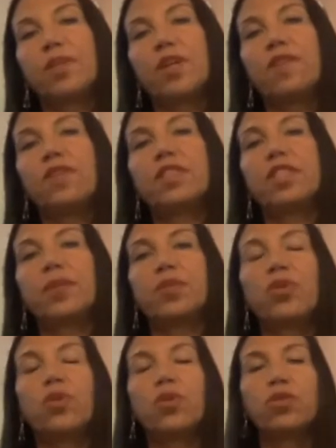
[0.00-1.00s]
of the same
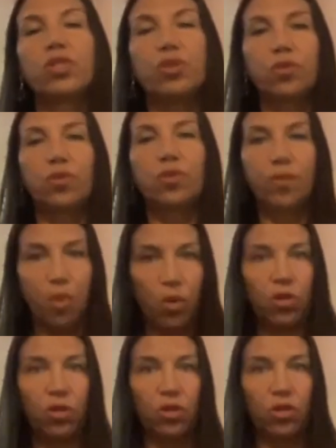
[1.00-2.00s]
soul. They're two
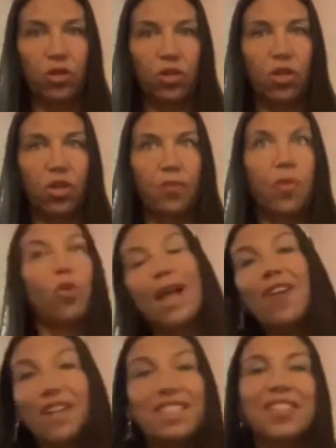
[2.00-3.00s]
polar
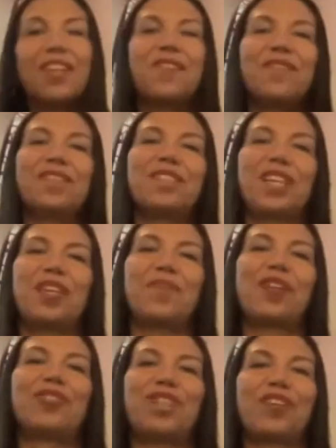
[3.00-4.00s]
polarities of the same
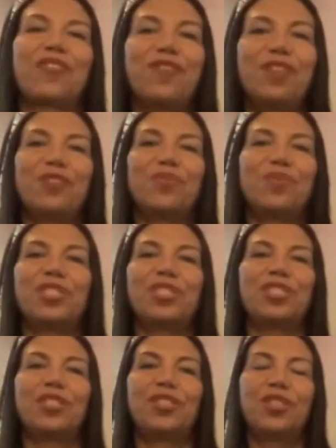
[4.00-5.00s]
energetic field, which
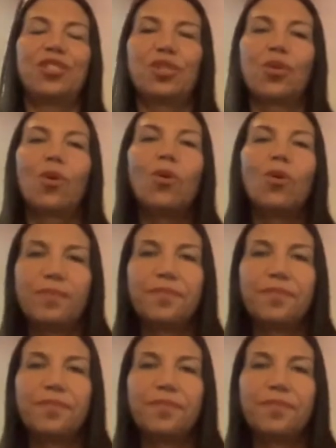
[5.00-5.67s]
is the soul.